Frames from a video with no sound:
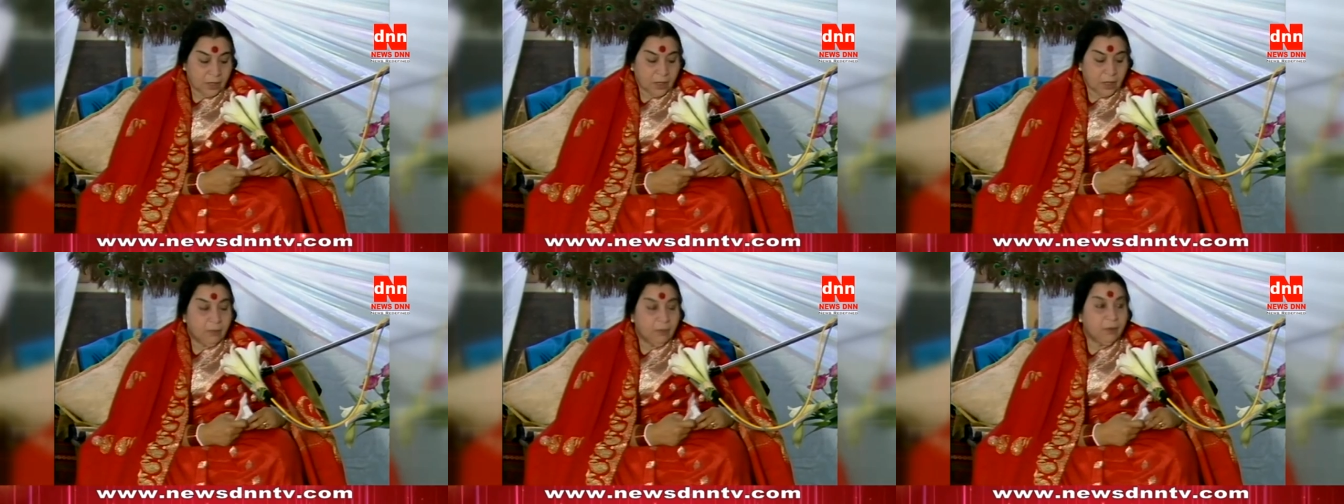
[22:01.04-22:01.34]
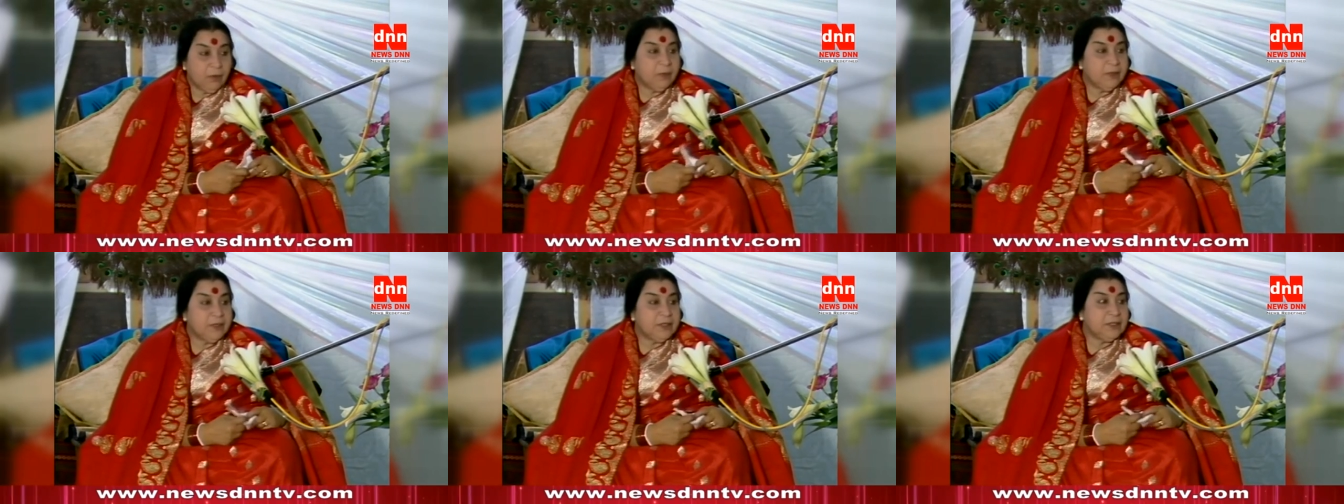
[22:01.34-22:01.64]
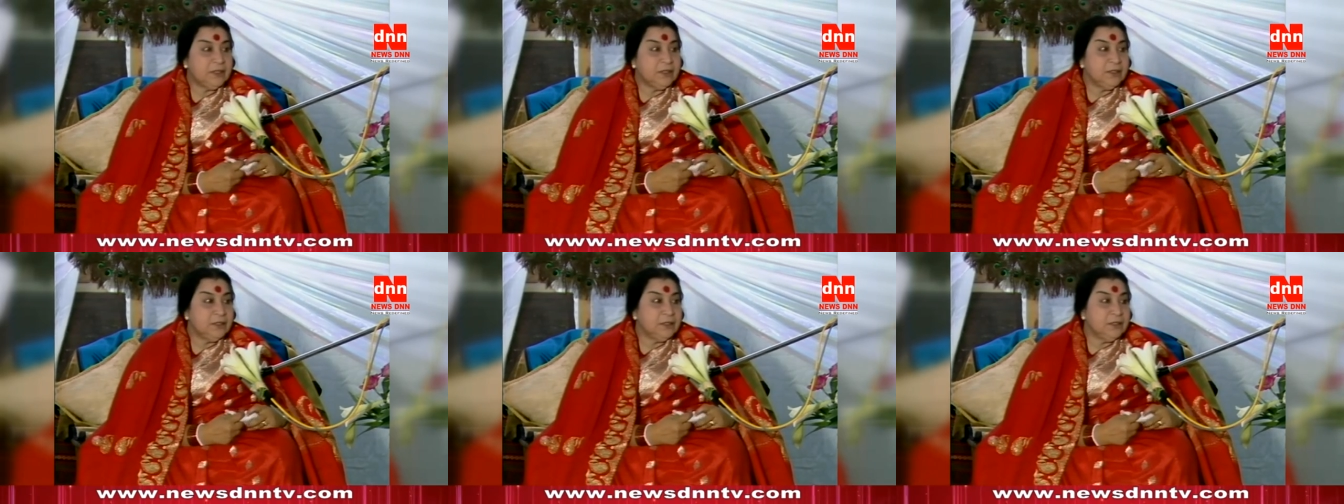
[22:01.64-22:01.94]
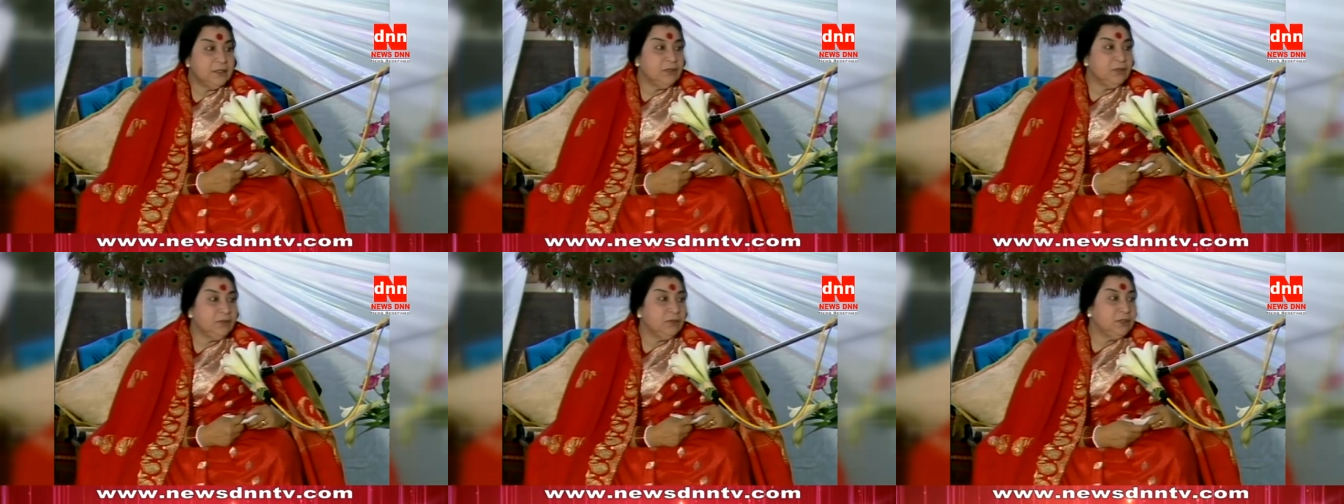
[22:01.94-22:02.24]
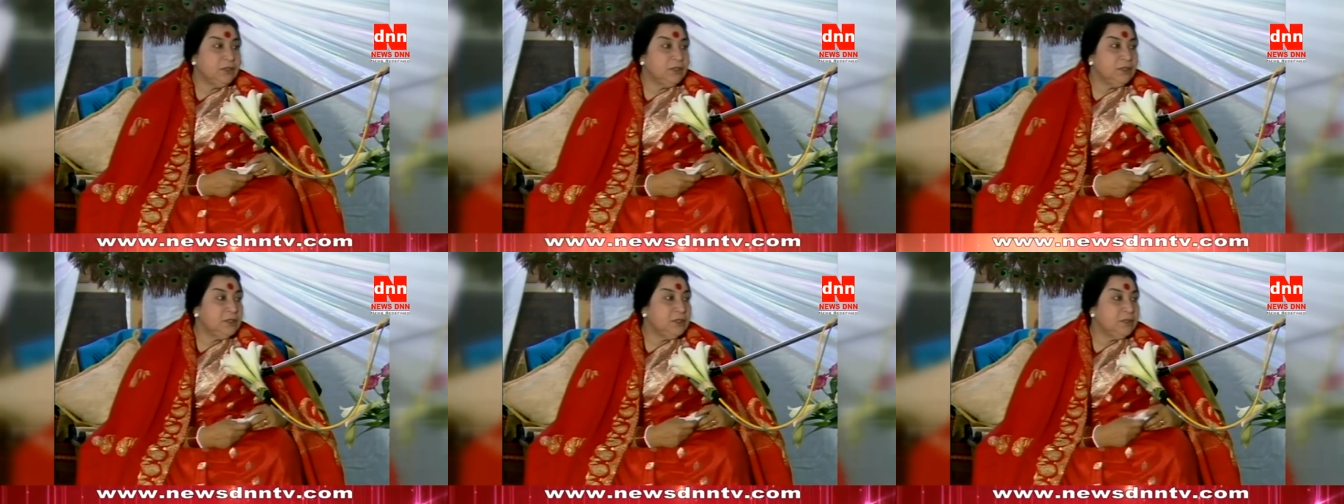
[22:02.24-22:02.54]
among Western
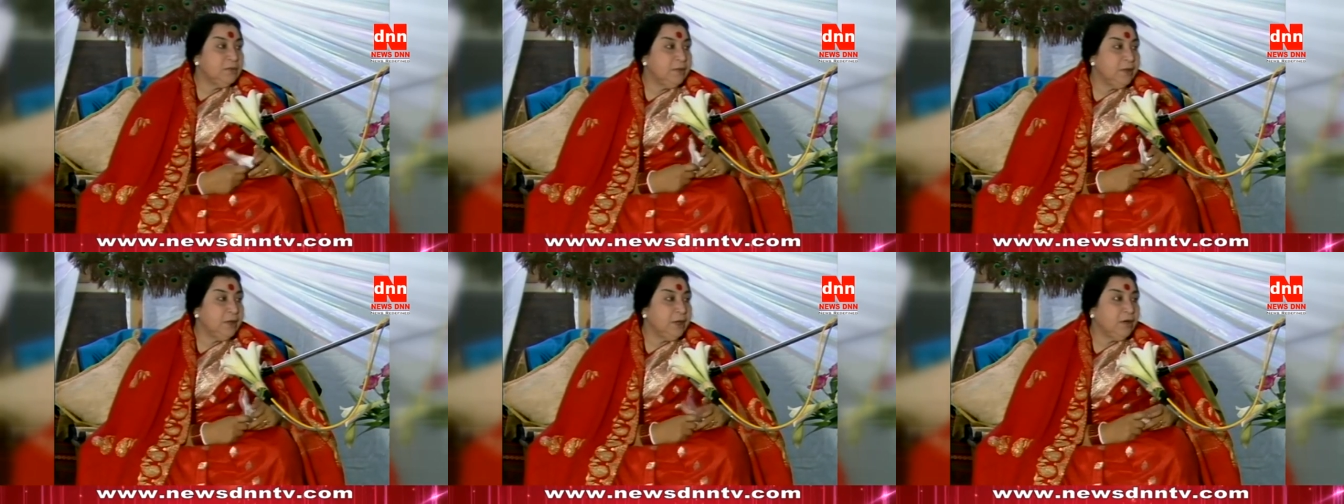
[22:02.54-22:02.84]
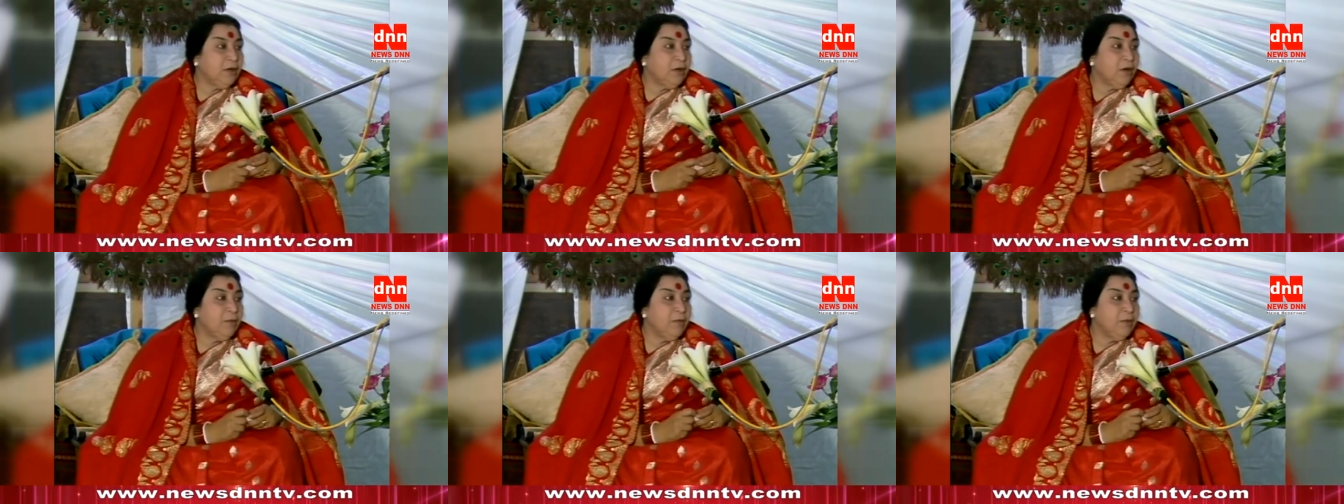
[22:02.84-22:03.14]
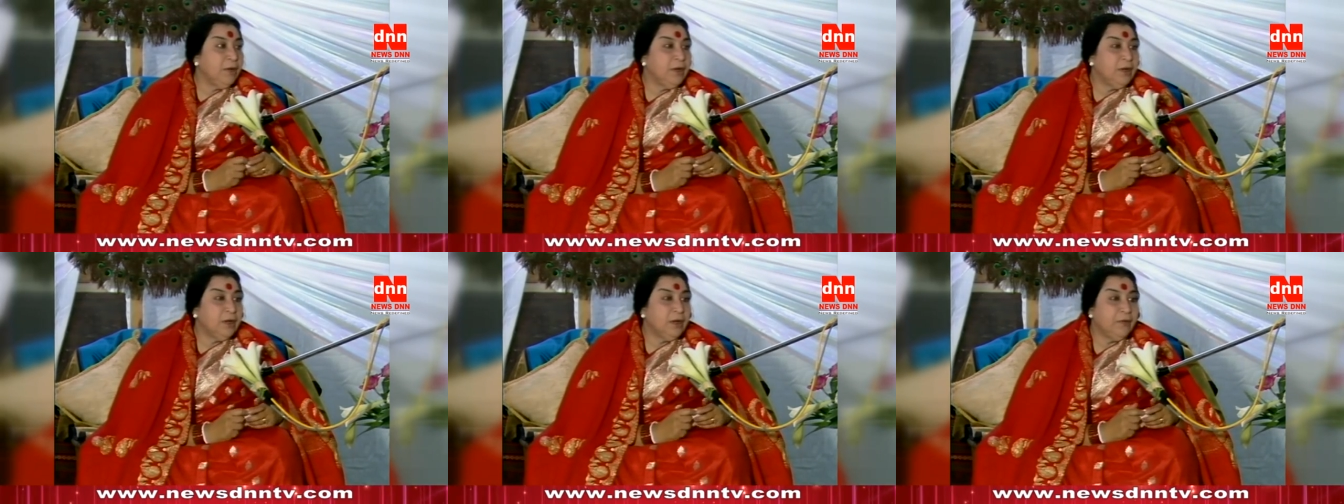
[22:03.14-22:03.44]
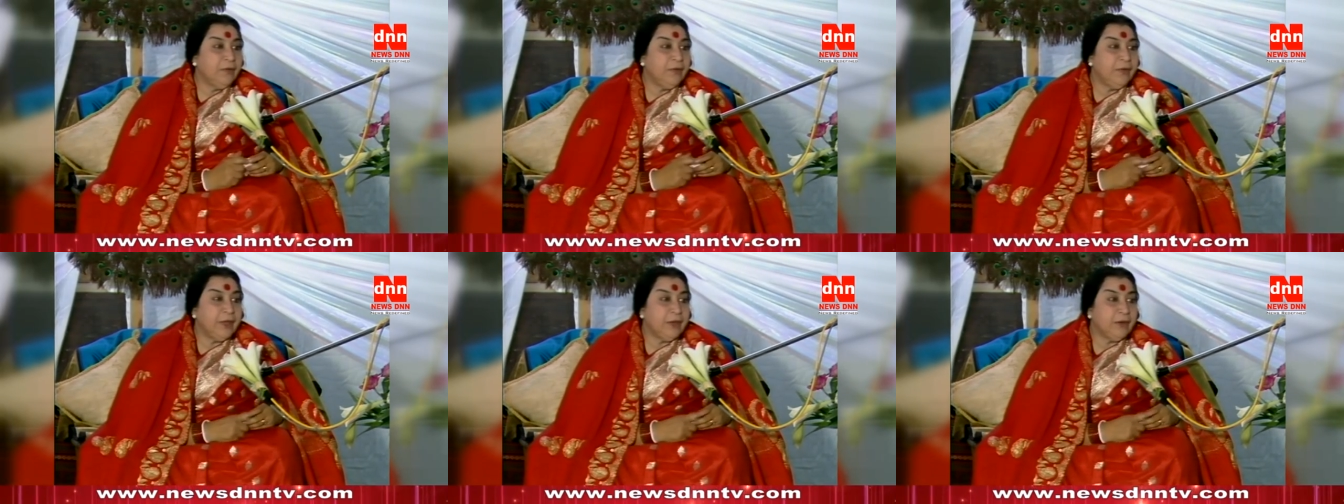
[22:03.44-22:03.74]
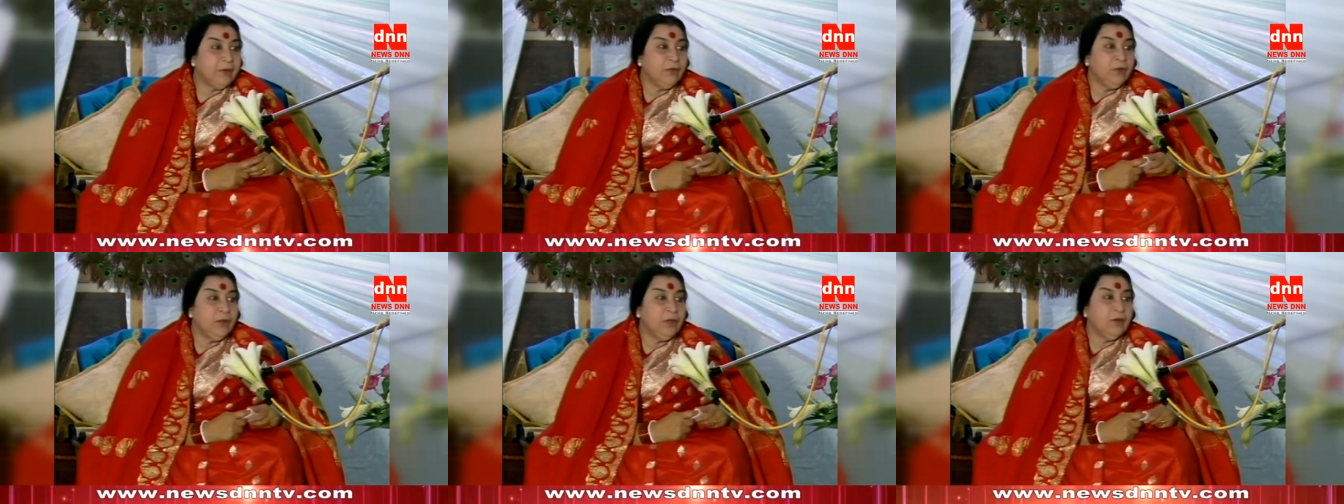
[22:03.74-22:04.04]
Sahajogis this is a very common
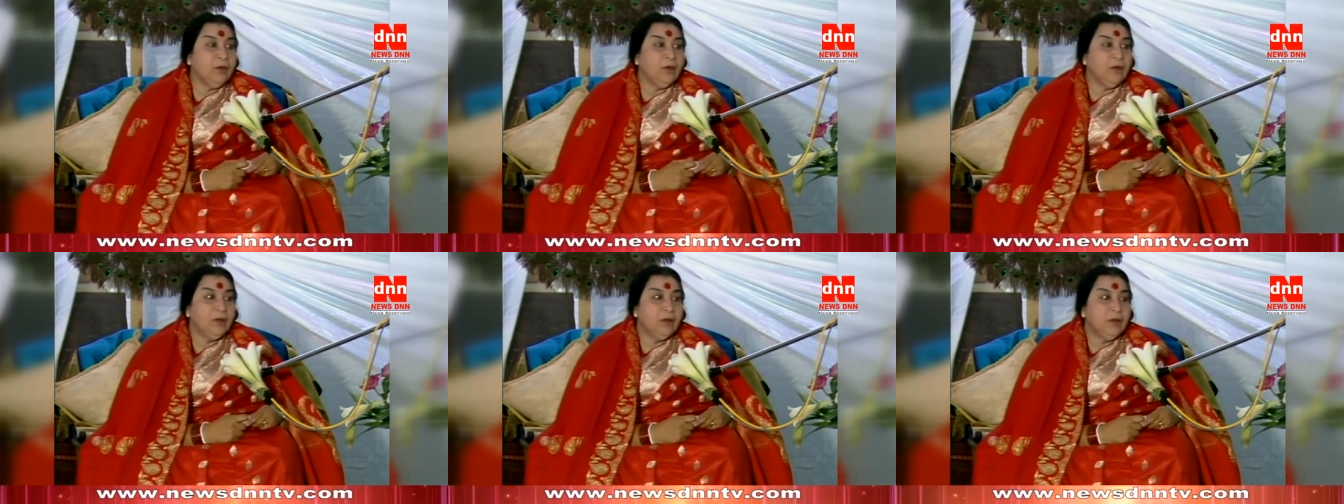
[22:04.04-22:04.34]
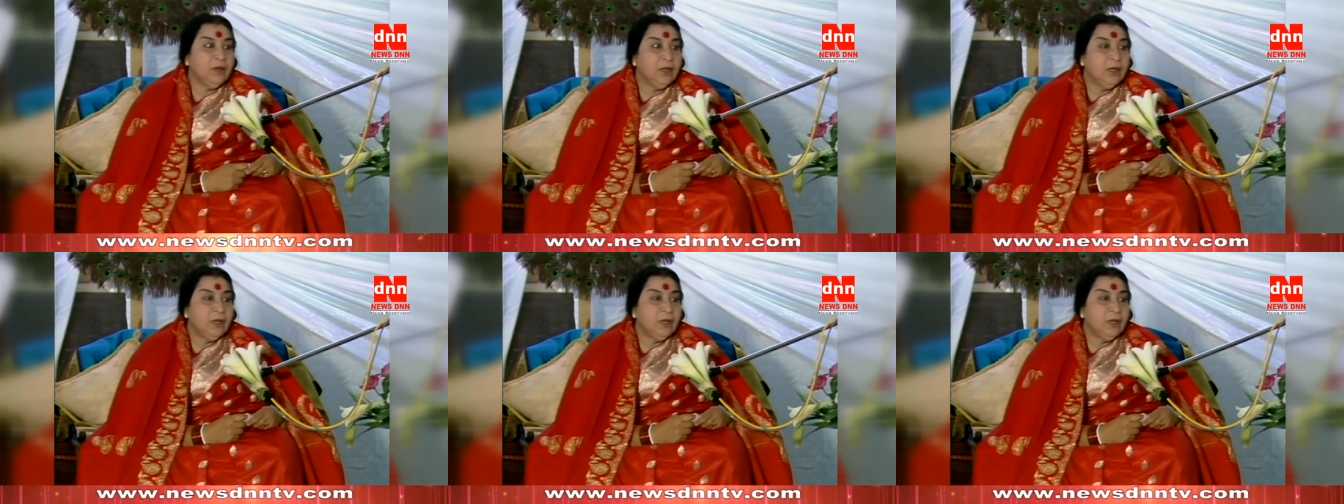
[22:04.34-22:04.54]
affair going on.